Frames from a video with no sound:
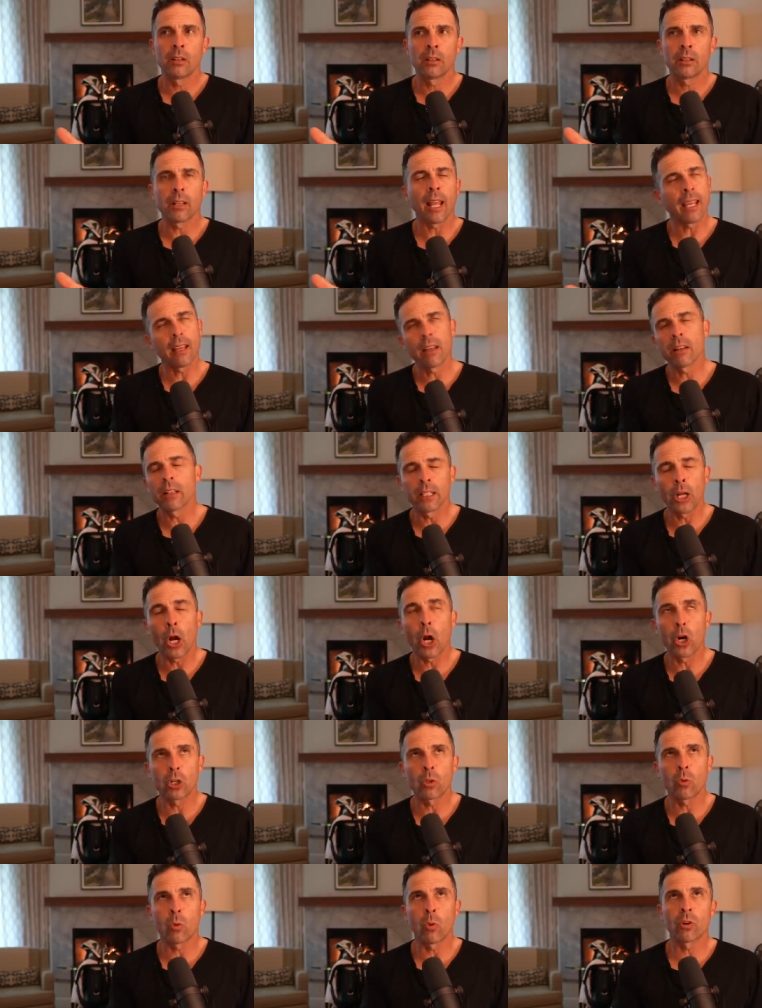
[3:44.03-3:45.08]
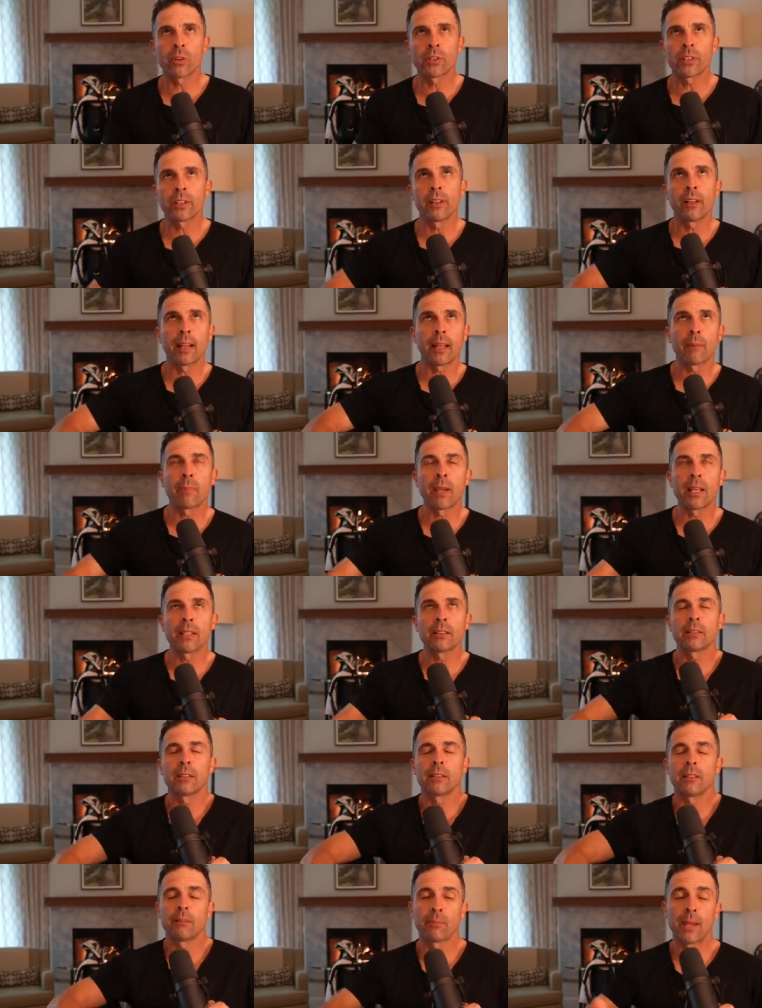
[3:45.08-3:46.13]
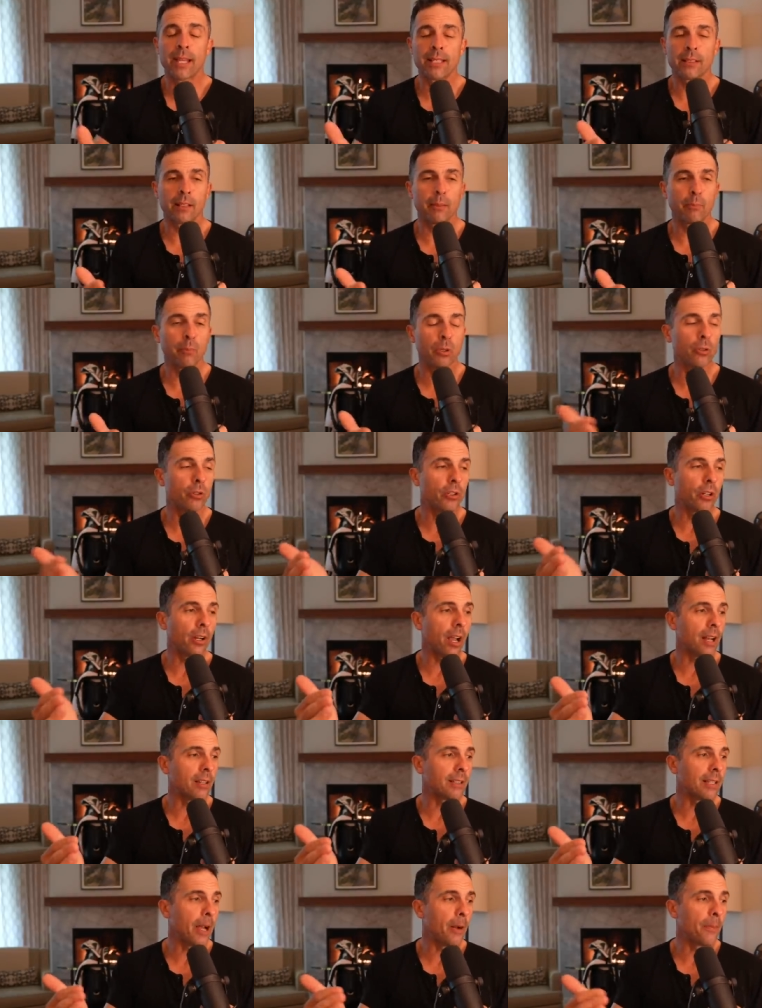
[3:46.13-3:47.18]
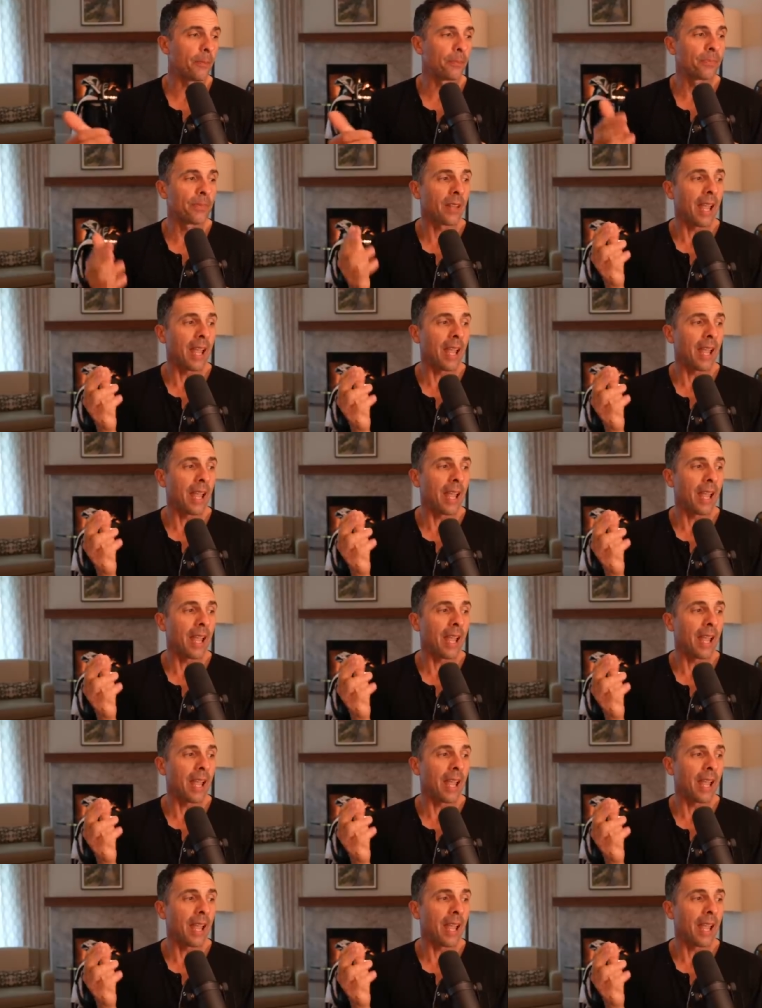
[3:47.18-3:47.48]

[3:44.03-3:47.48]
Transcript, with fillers: like hardcore till you like basically puked your guts out.